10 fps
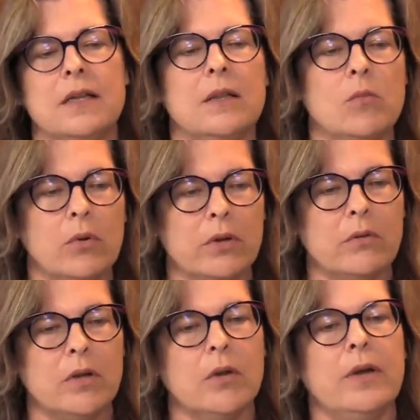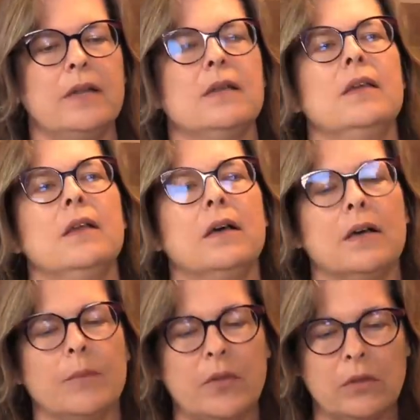And the more you know it,
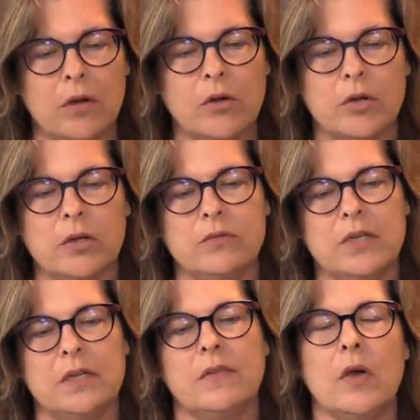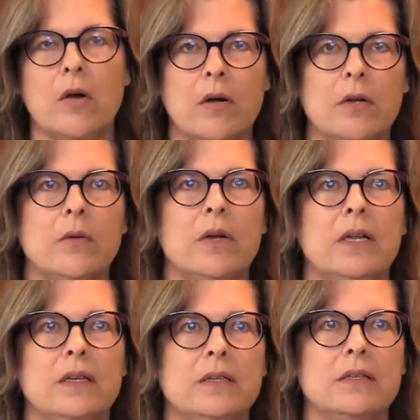the longer you've done it, the harder it
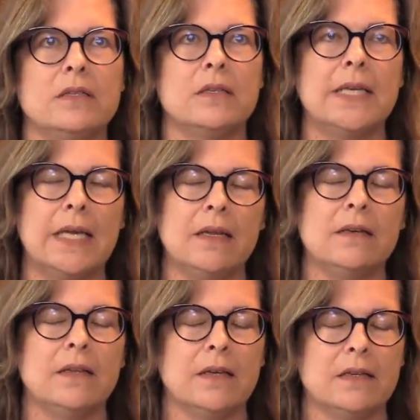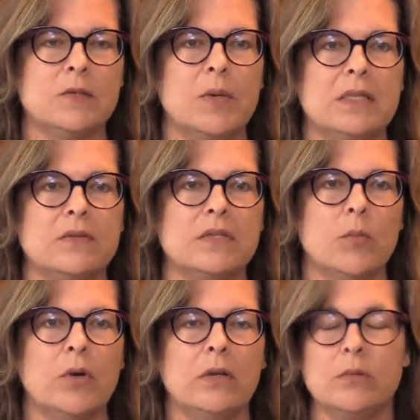is to get into the headspace of
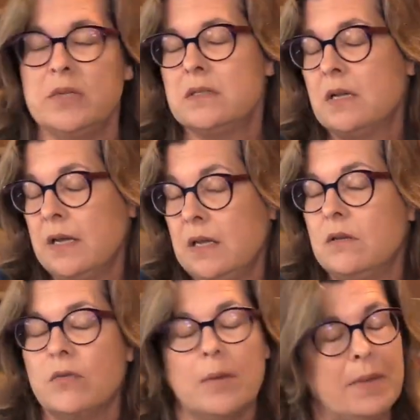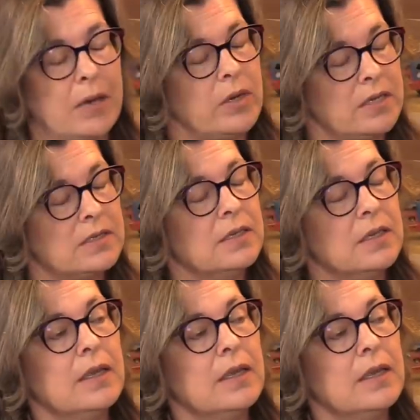someone whom is naive about it.